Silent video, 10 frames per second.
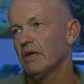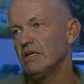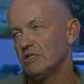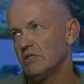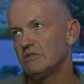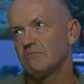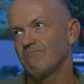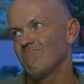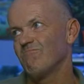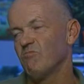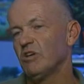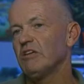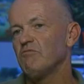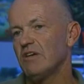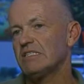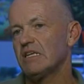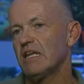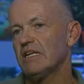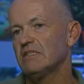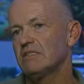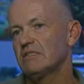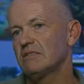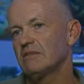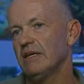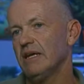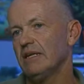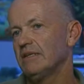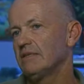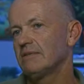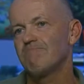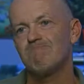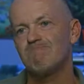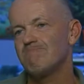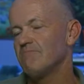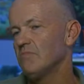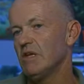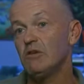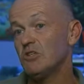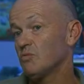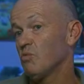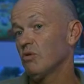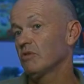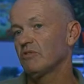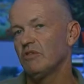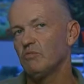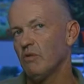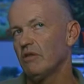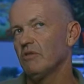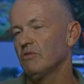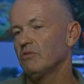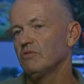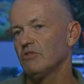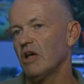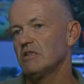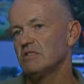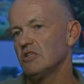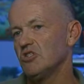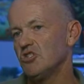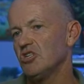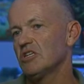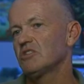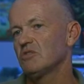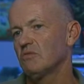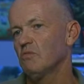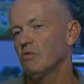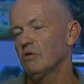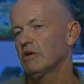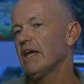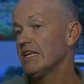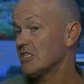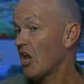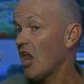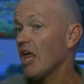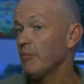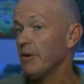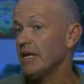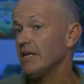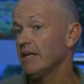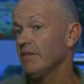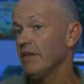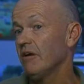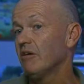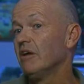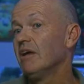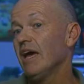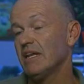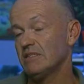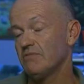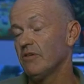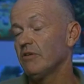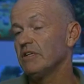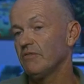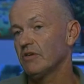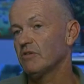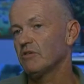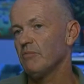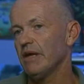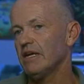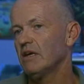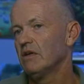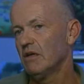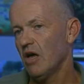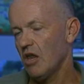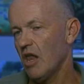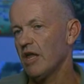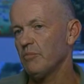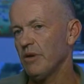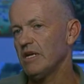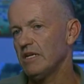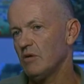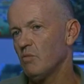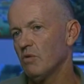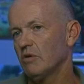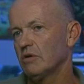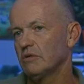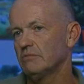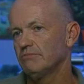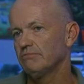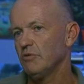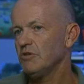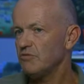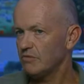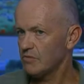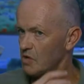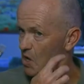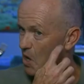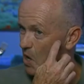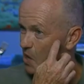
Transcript: It just really resonates. It, it just works. It's one of those shots that just work, and it's a lot of painting in there, and it's very difficult to make a lot of painting work. Why do you hmm. think it works?